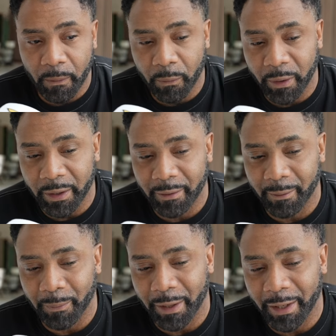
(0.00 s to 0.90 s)
when
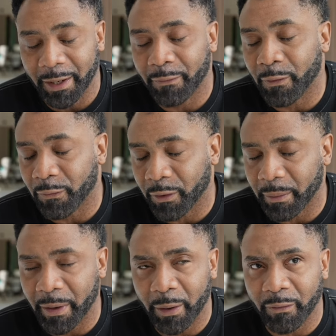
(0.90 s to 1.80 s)
when he fought
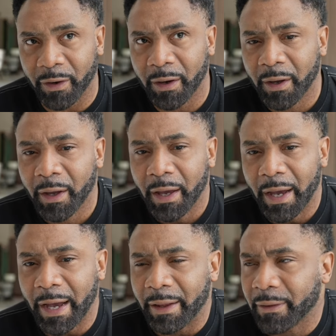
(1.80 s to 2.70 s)
Floyd Mayweather,
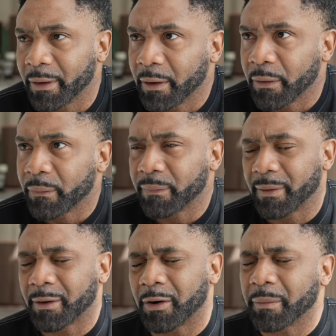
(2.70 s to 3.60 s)
and
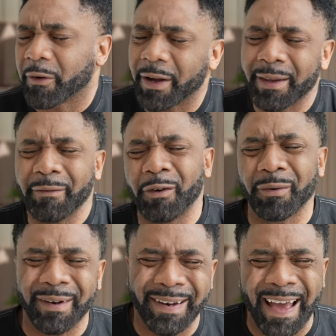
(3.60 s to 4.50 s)
Conor McGregor never
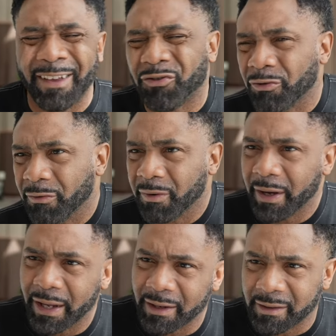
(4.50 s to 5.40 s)
looked natural in the